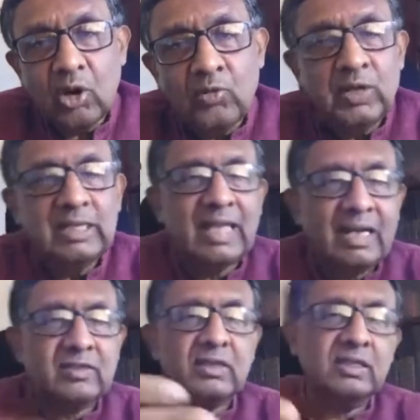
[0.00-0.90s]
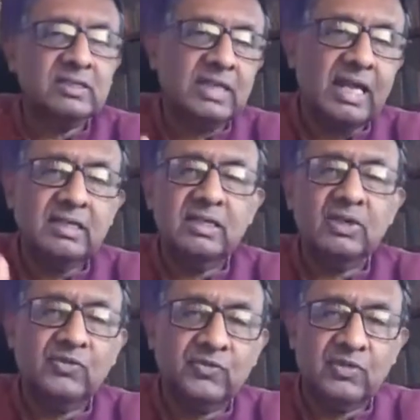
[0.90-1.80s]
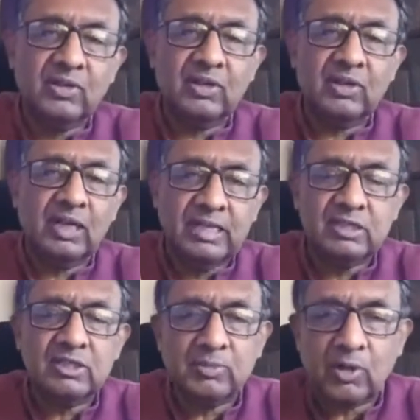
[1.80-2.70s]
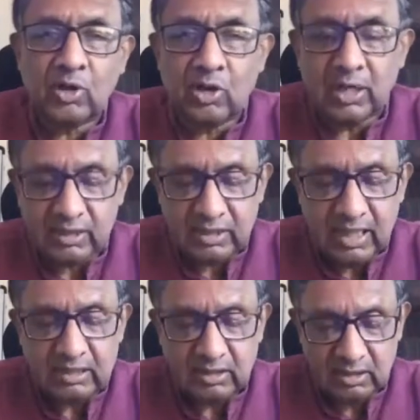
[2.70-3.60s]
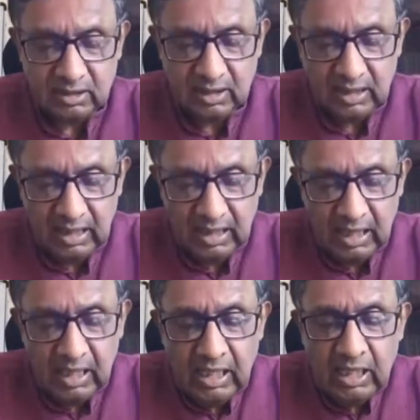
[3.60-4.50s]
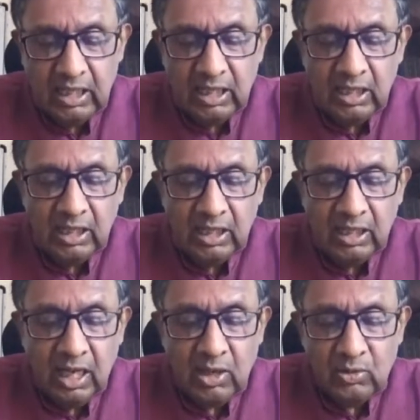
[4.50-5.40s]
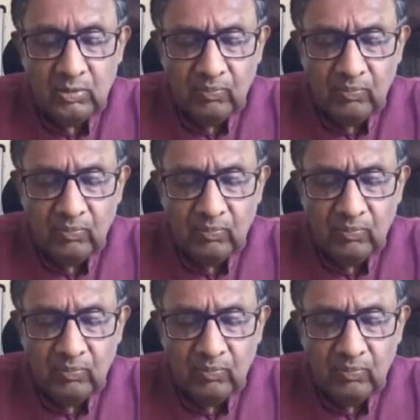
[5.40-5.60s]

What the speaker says: Or will that standard of relationship or conduct change? Now,